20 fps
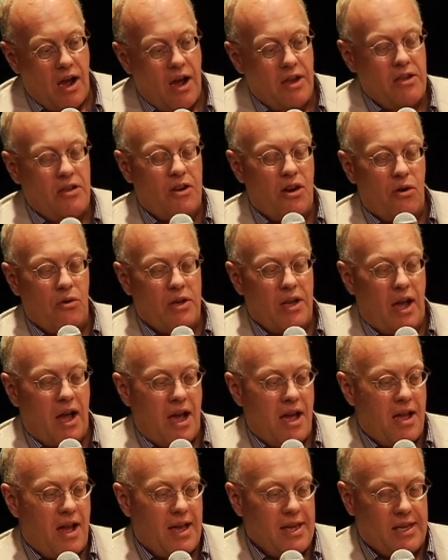you know,
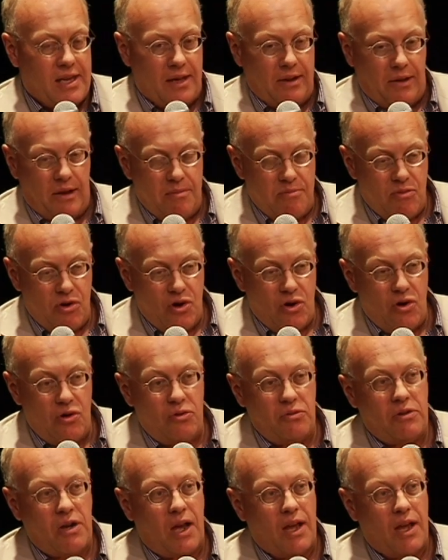I get Le Monde,